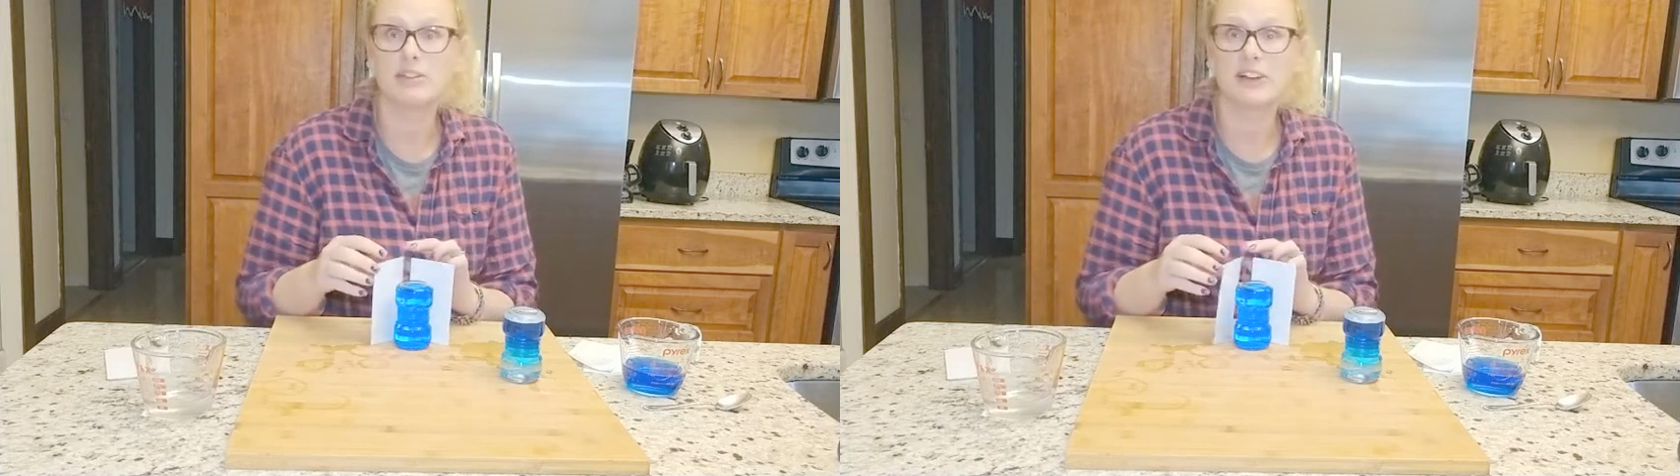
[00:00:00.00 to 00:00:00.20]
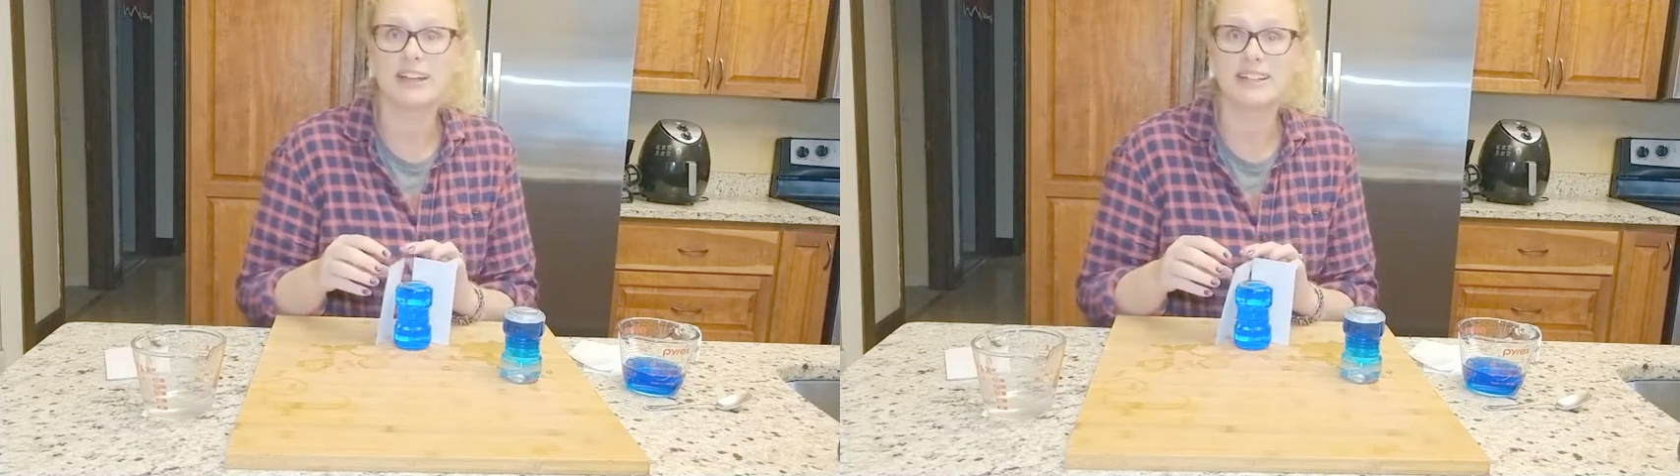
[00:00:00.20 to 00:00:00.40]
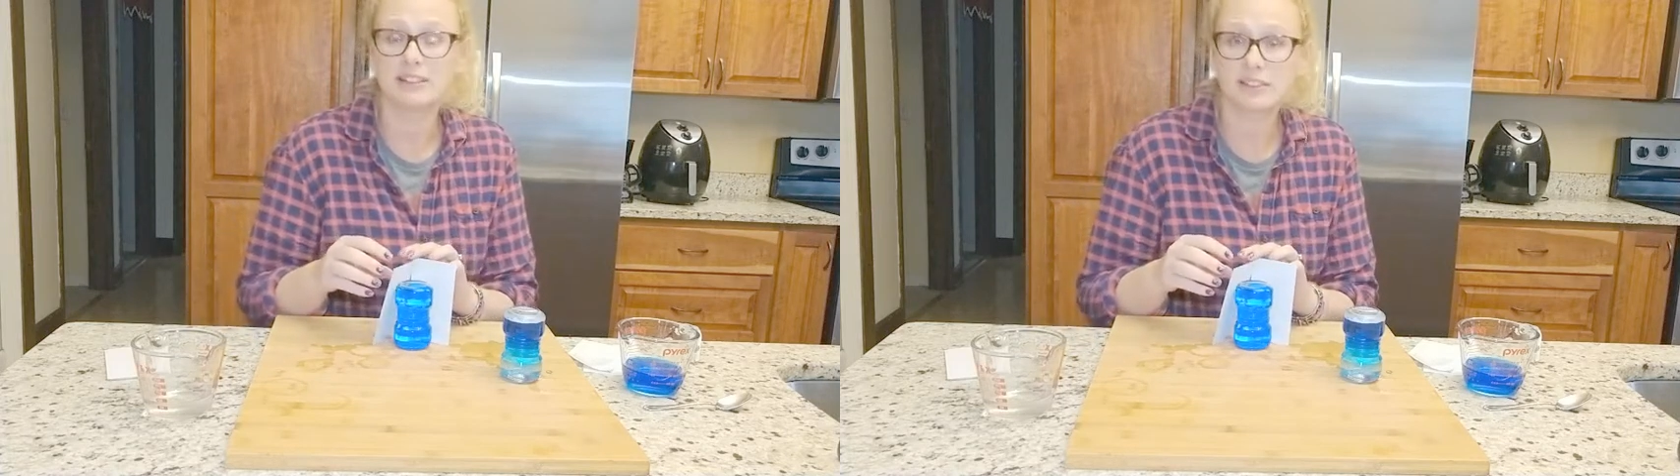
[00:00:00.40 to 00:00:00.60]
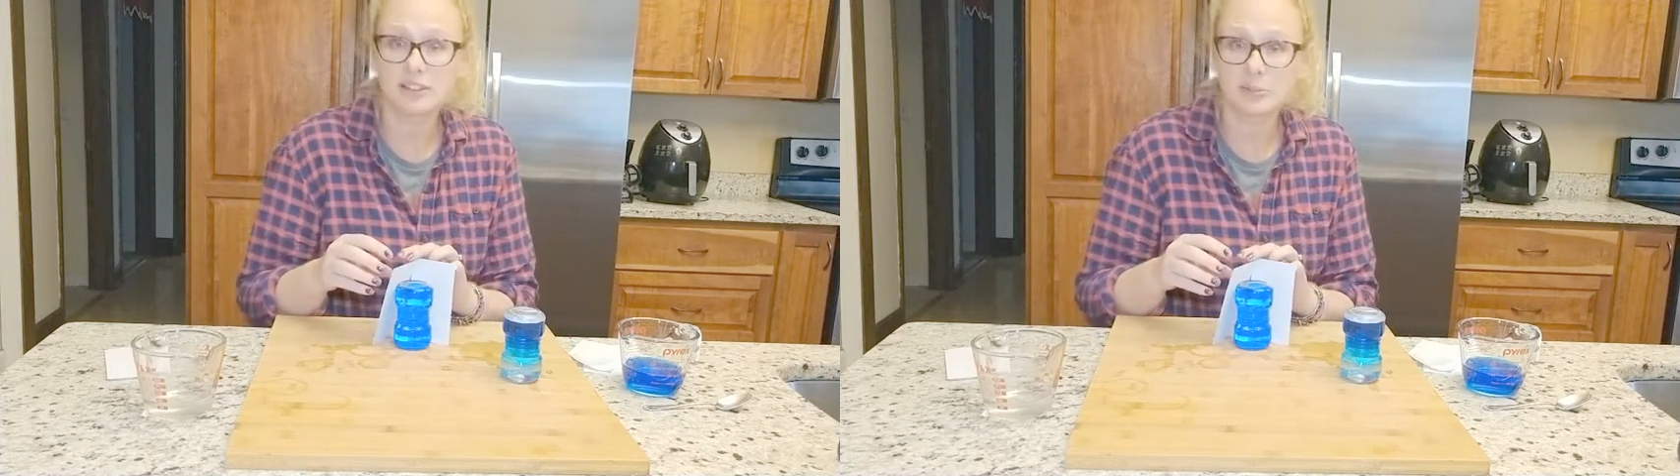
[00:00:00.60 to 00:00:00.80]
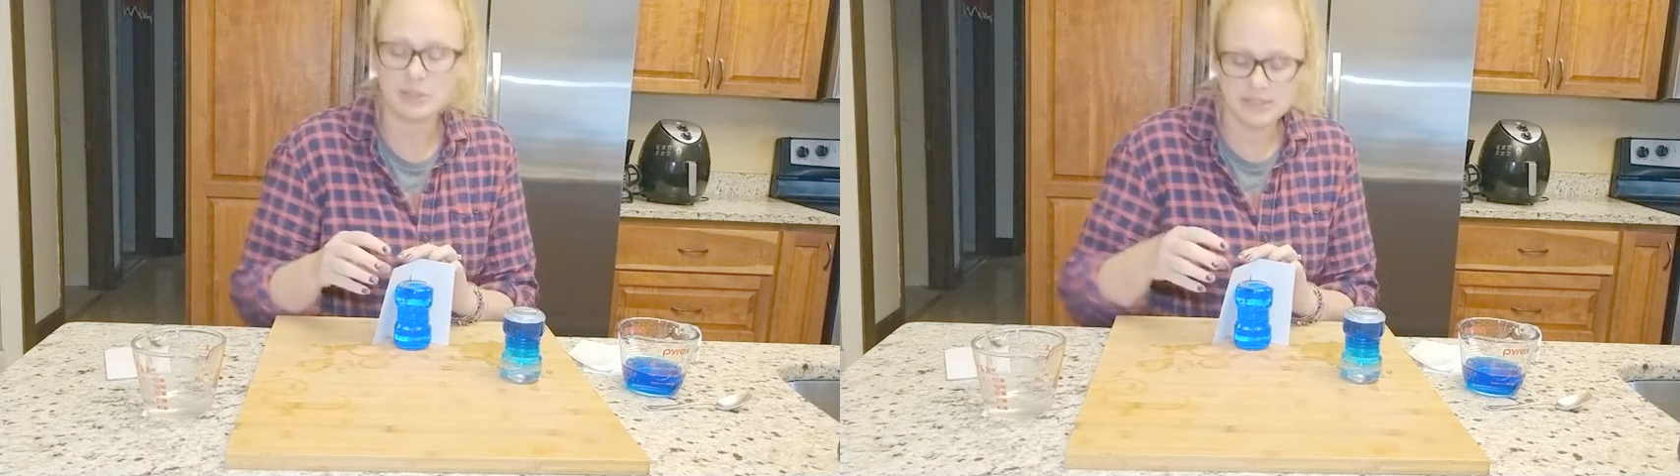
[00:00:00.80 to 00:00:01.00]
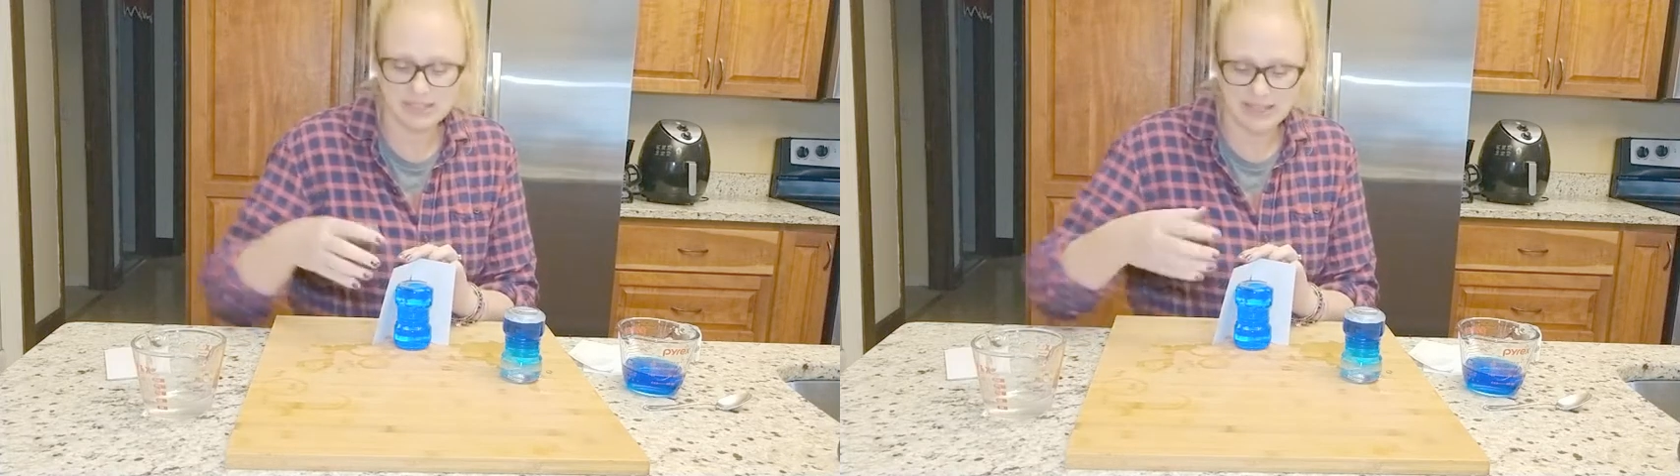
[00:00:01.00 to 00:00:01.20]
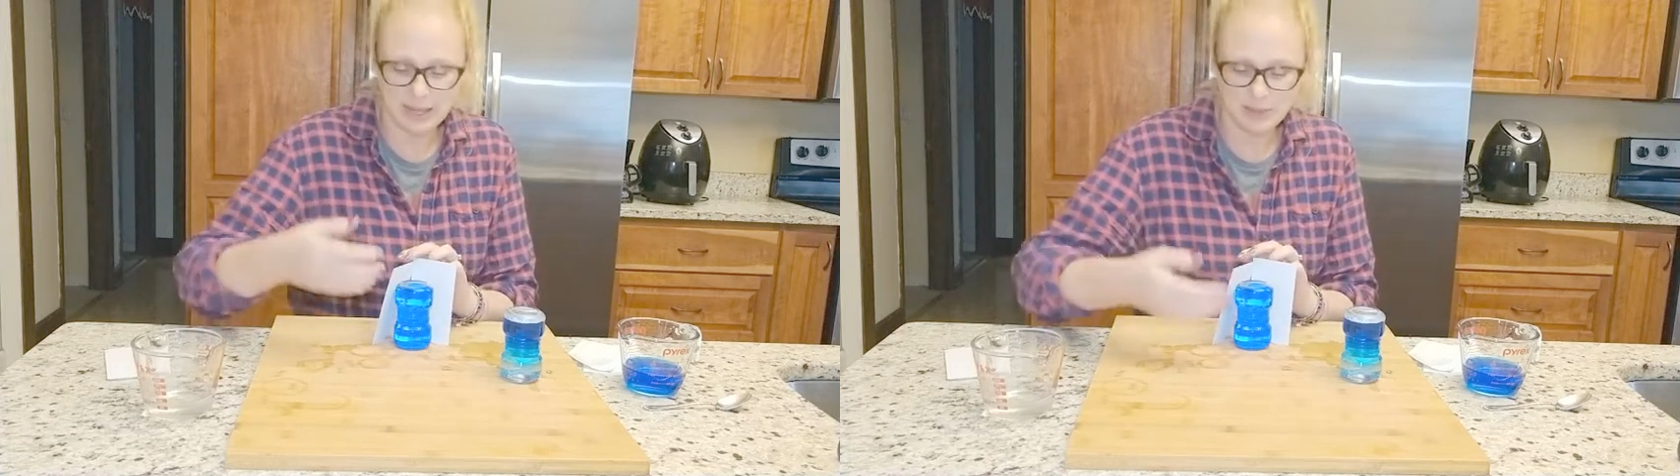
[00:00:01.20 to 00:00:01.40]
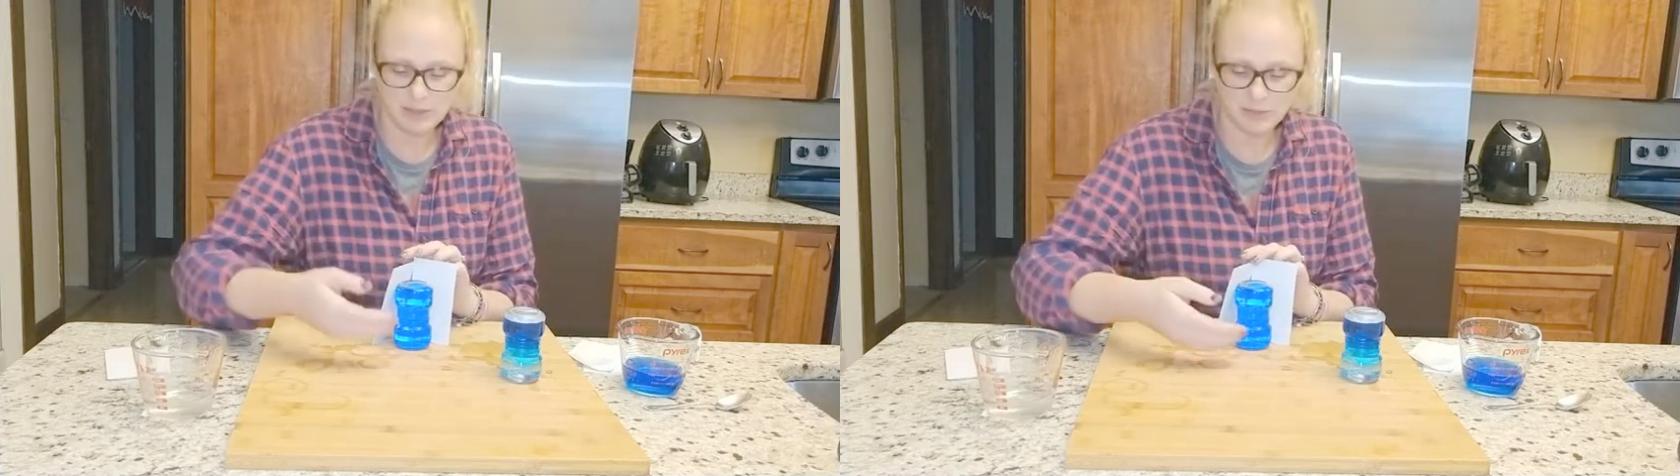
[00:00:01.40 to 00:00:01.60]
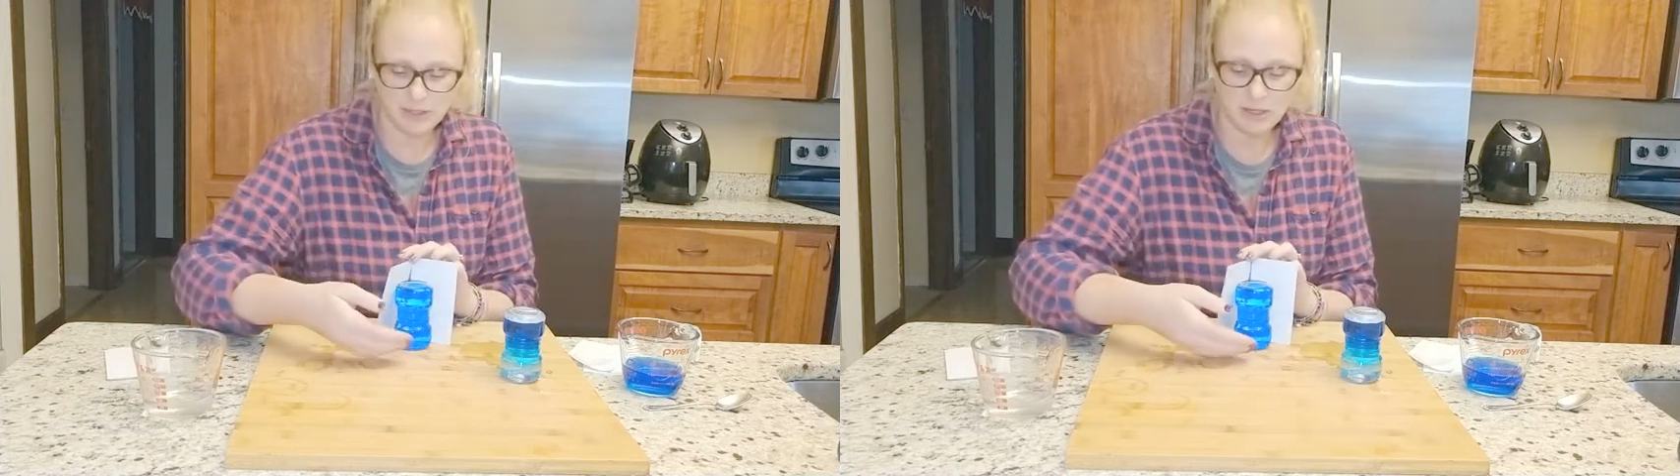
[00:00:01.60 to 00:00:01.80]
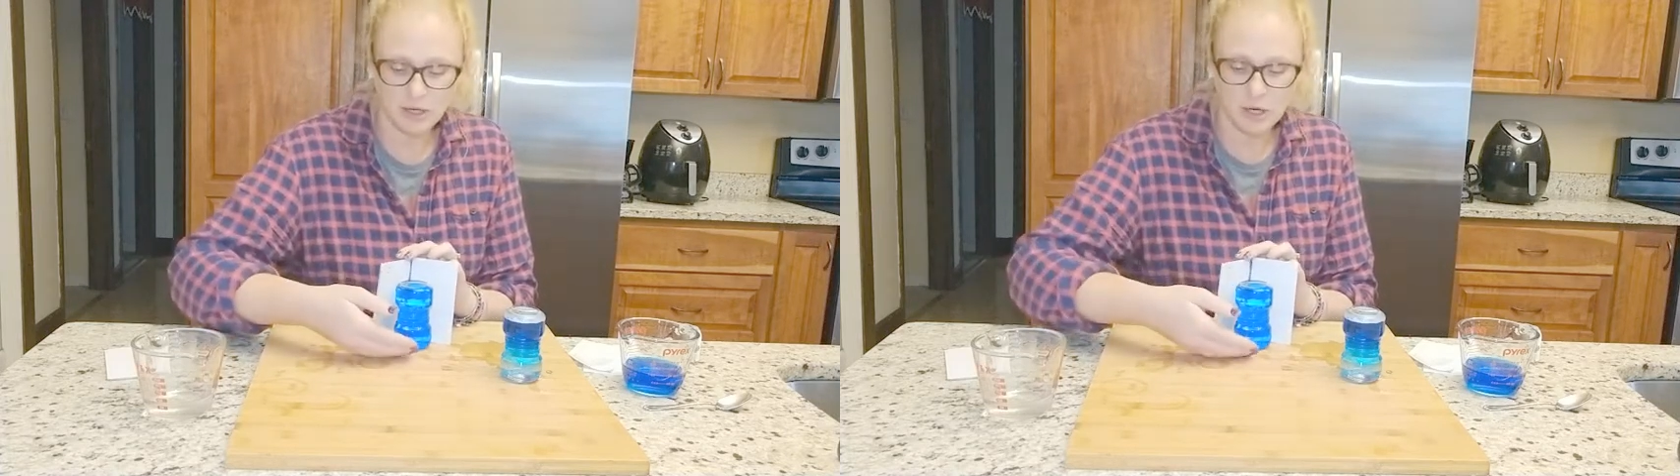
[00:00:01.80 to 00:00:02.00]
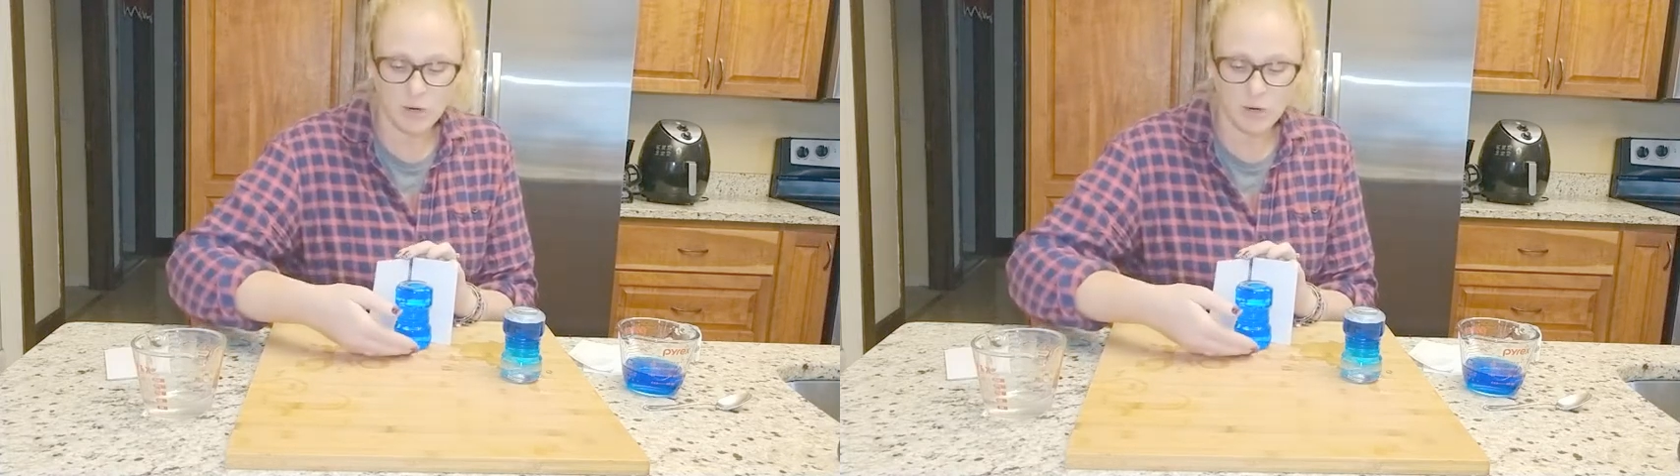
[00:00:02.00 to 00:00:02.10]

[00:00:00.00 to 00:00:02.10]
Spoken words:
find in thermals in the atmosphere